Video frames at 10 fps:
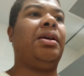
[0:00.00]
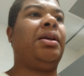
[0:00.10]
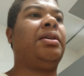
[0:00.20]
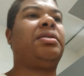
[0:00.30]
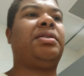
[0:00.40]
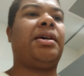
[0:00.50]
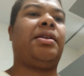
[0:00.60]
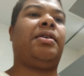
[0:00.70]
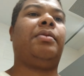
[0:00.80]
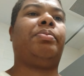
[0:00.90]
and a
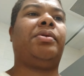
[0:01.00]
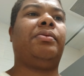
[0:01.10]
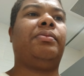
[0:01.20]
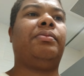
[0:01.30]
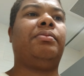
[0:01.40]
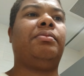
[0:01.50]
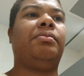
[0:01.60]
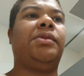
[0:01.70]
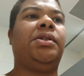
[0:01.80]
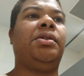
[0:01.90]
setup,
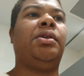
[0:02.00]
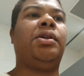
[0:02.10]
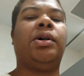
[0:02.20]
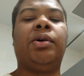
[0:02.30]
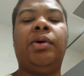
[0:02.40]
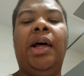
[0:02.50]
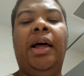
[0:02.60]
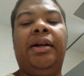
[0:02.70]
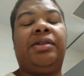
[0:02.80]
you know.